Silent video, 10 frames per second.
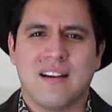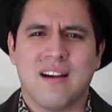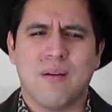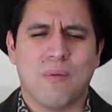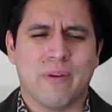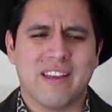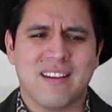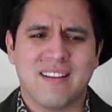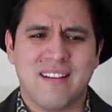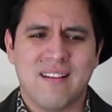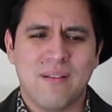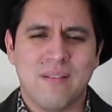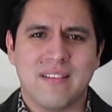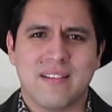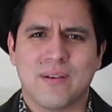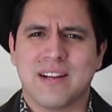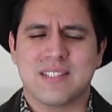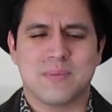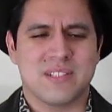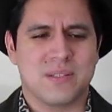a week ago? Or
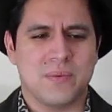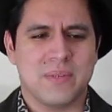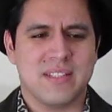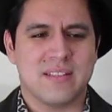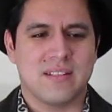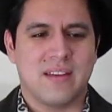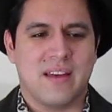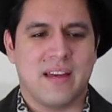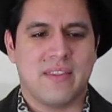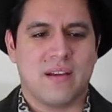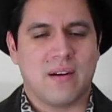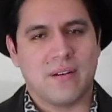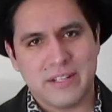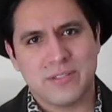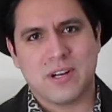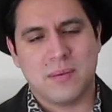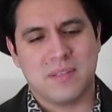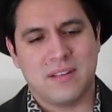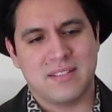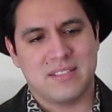has it been 2 weeks? And they already dropped
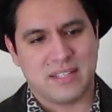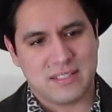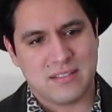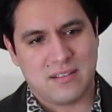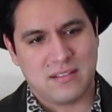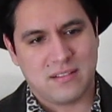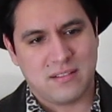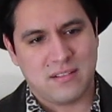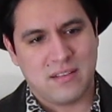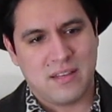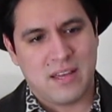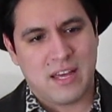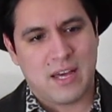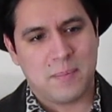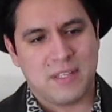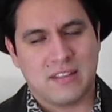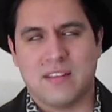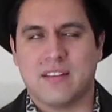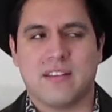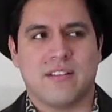a second song. I mean,
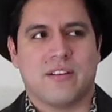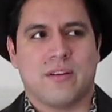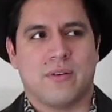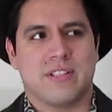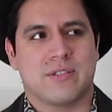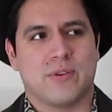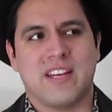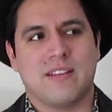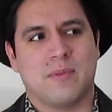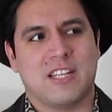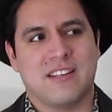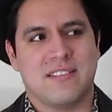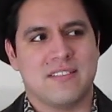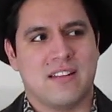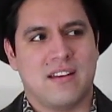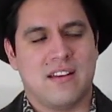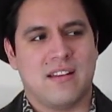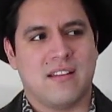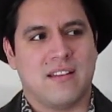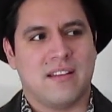like, you know, it's great because
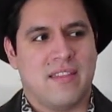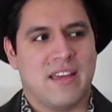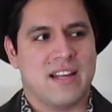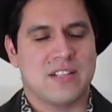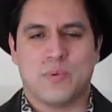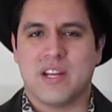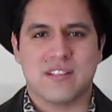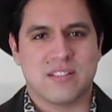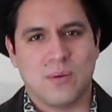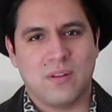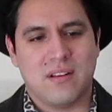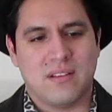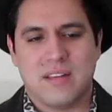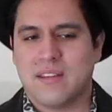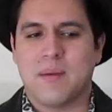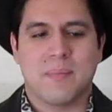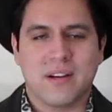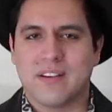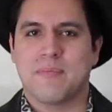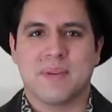they had us waiting so long, like, they
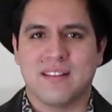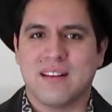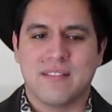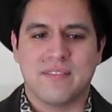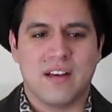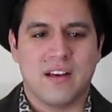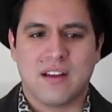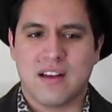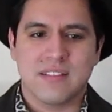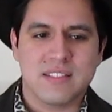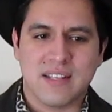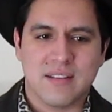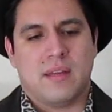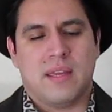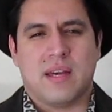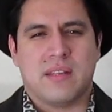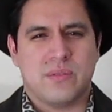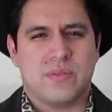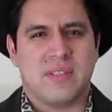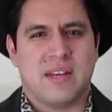better give me a lot of content. Yeah, I
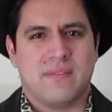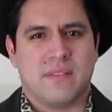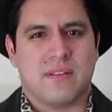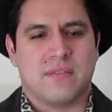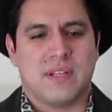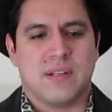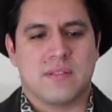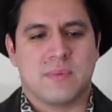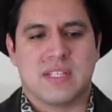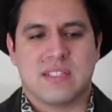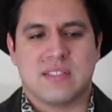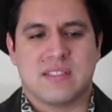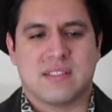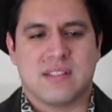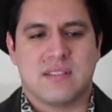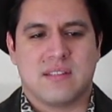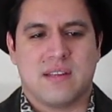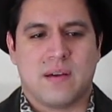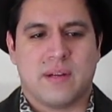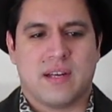usually have long videos because I discuss
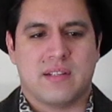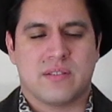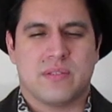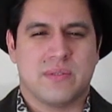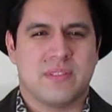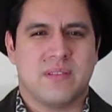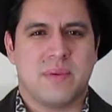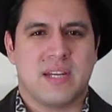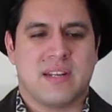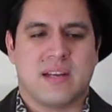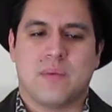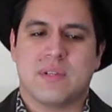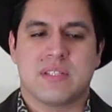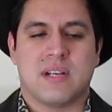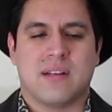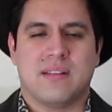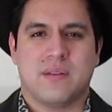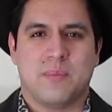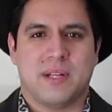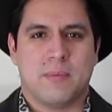how I got introduced to the band. I kind of want to talk a
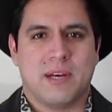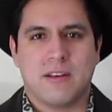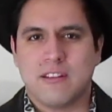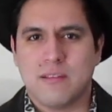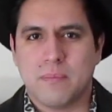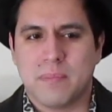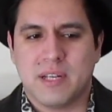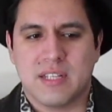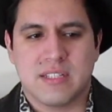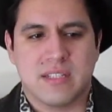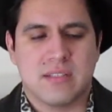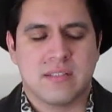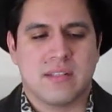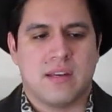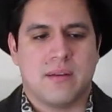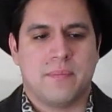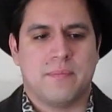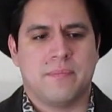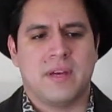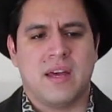little bit about it, but since I
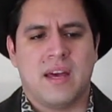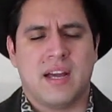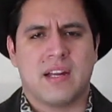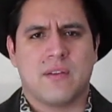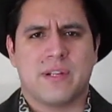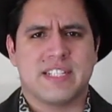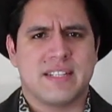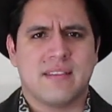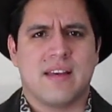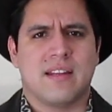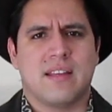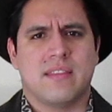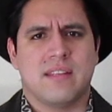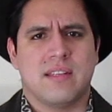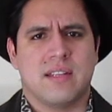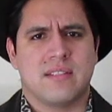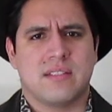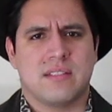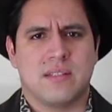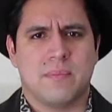kind of already did that in the
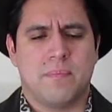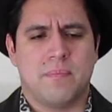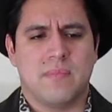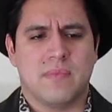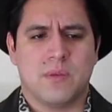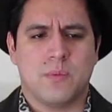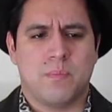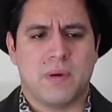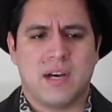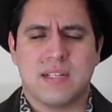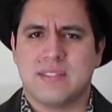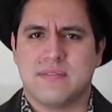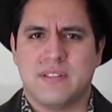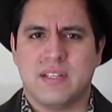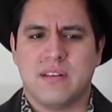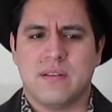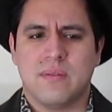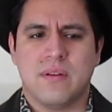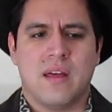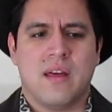NCT U Boss
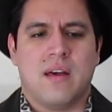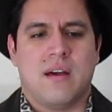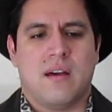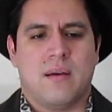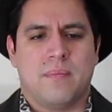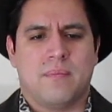video, I